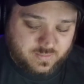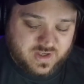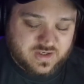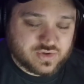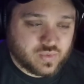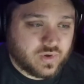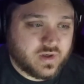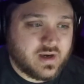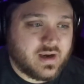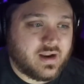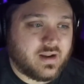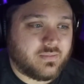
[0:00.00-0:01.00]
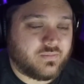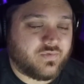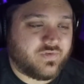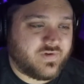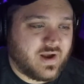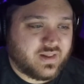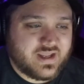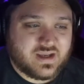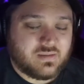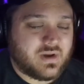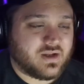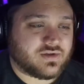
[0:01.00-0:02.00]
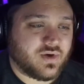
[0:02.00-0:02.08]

Each one felt like it made